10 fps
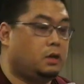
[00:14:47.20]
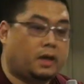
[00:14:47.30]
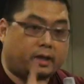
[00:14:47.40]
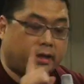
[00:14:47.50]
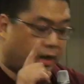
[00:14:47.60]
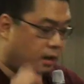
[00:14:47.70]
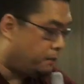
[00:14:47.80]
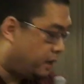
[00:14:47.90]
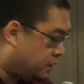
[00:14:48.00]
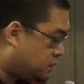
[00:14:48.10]
And not
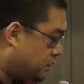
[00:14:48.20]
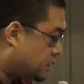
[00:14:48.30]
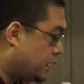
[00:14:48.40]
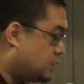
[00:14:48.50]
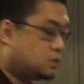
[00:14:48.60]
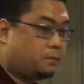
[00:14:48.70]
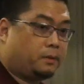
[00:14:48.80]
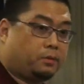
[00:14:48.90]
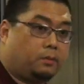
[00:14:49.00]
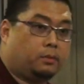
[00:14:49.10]
admitting to mistakes is a
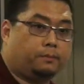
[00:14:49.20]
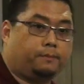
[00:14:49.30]
big problem.